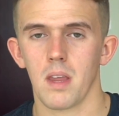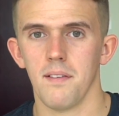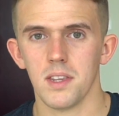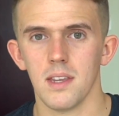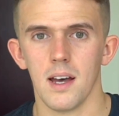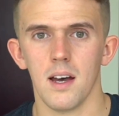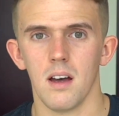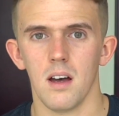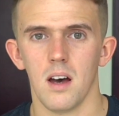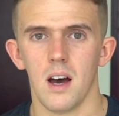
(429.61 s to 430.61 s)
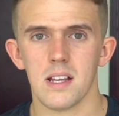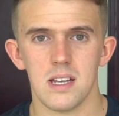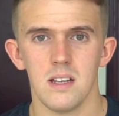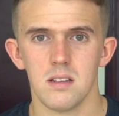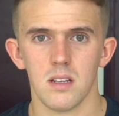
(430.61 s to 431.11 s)
Other than that, I
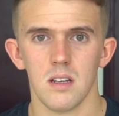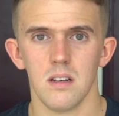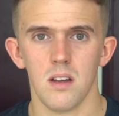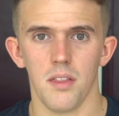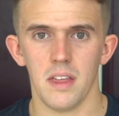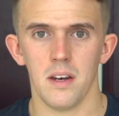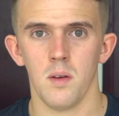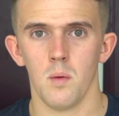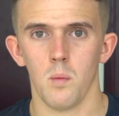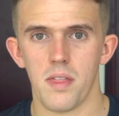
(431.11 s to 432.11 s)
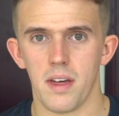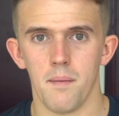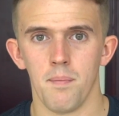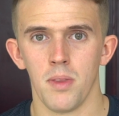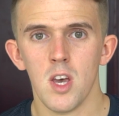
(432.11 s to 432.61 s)
did nothing with
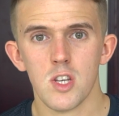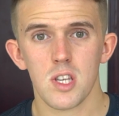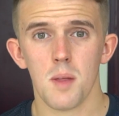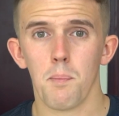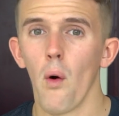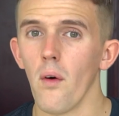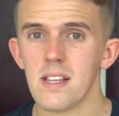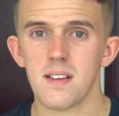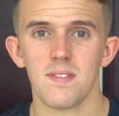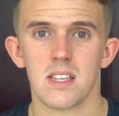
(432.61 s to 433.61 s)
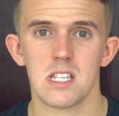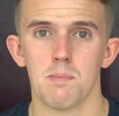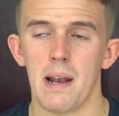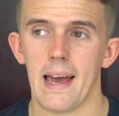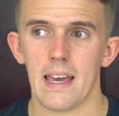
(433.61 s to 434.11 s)
it. So the point of that
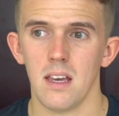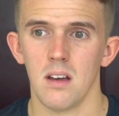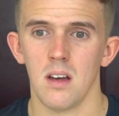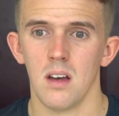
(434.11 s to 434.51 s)
display